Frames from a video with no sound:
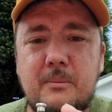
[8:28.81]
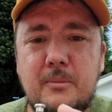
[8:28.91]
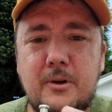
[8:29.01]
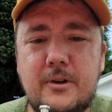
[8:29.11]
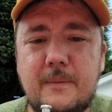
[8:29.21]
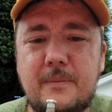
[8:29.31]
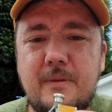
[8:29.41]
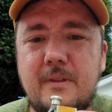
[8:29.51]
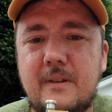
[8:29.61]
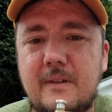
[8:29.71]
but
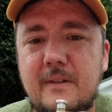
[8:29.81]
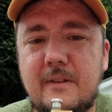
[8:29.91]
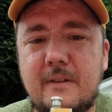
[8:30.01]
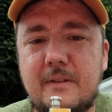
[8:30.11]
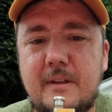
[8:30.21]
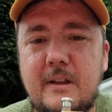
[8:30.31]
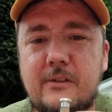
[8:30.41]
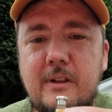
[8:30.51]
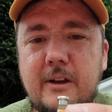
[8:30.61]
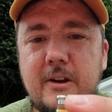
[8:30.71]

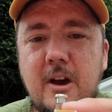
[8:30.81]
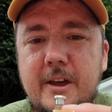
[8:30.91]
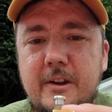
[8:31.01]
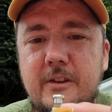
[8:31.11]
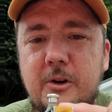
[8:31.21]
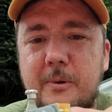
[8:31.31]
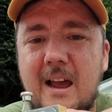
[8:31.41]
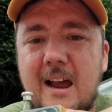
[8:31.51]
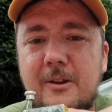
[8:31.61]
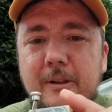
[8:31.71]
it's like a 90-degree
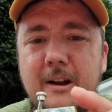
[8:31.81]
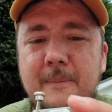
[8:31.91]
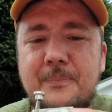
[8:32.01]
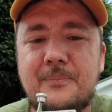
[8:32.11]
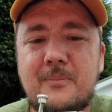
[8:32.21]
angle here.